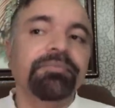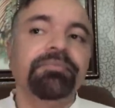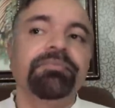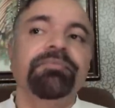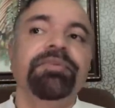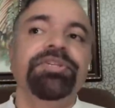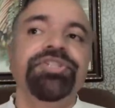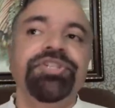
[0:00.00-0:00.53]

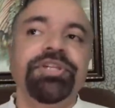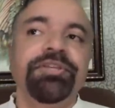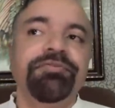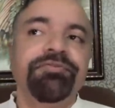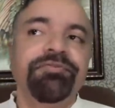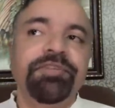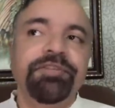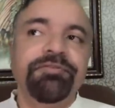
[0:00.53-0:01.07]
which
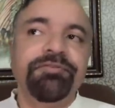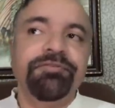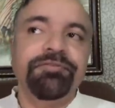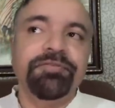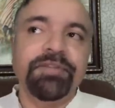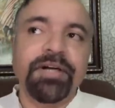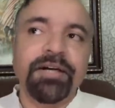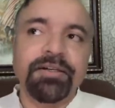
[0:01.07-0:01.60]

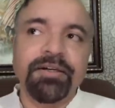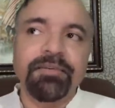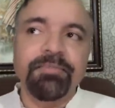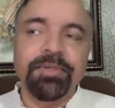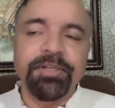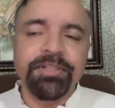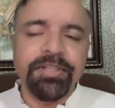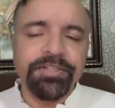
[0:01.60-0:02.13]
if our
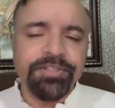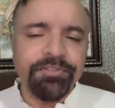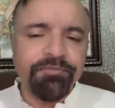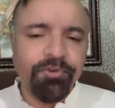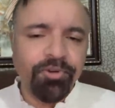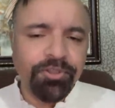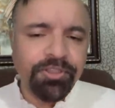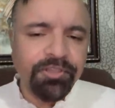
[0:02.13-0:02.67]
government is actually
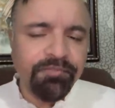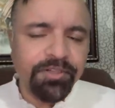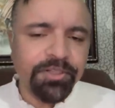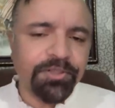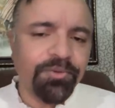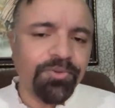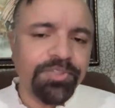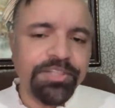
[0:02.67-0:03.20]
following them
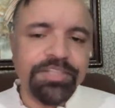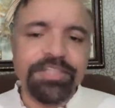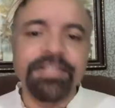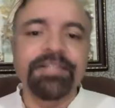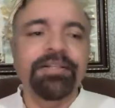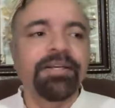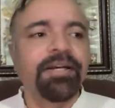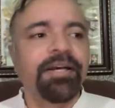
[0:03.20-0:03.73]
very closely.
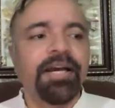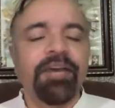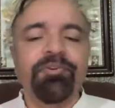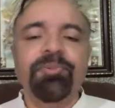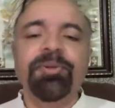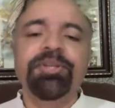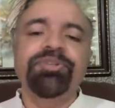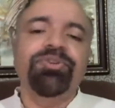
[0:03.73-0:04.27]
See,
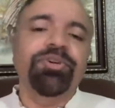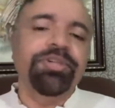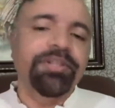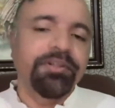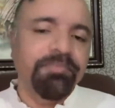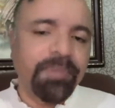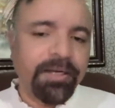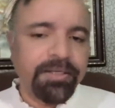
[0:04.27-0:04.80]
everybody is
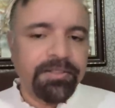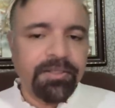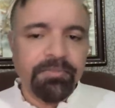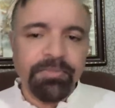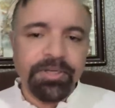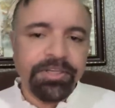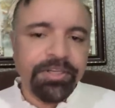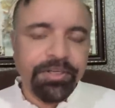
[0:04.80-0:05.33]
talking of Pakistan
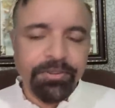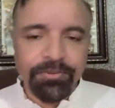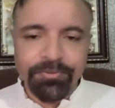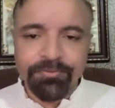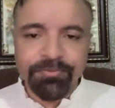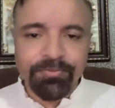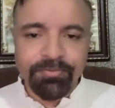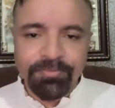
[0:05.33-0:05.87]
breaking
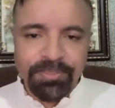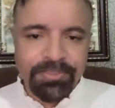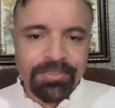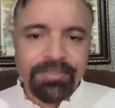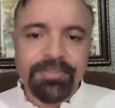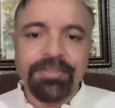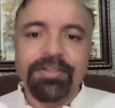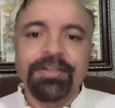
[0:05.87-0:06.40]
into
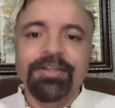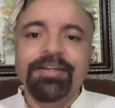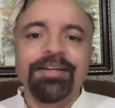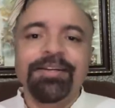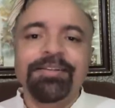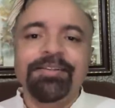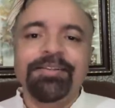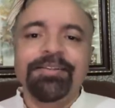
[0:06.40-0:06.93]
pieces.
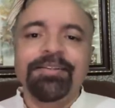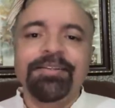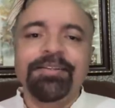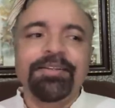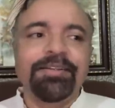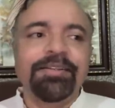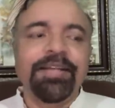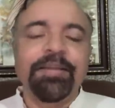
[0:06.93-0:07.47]

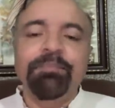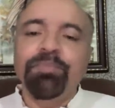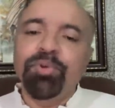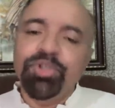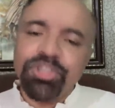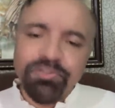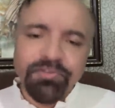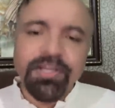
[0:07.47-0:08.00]
The
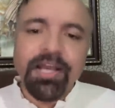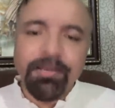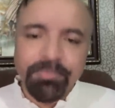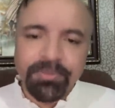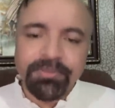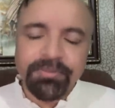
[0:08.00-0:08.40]
implosion will happen.